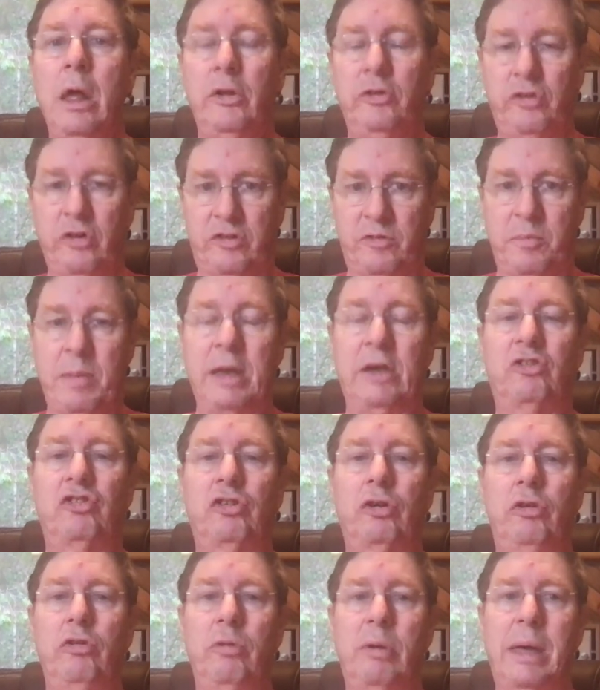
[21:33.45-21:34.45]
Just make
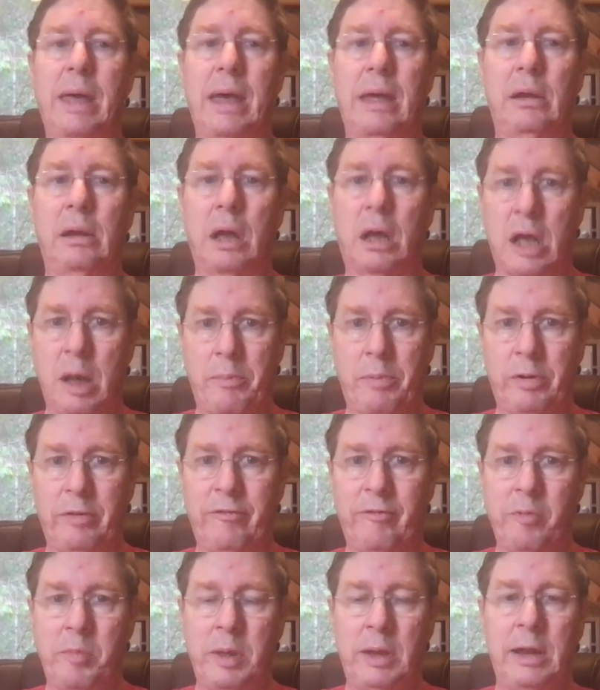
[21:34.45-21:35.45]
sure you get a couple
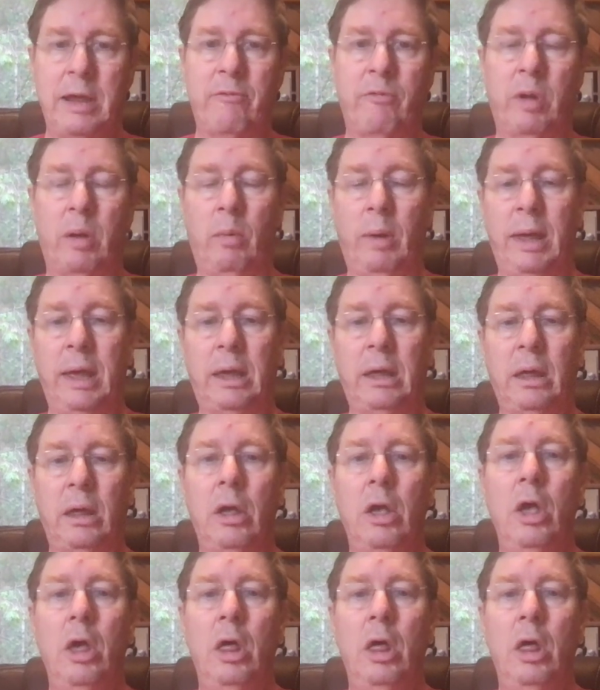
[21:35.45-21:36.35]
of them in every week.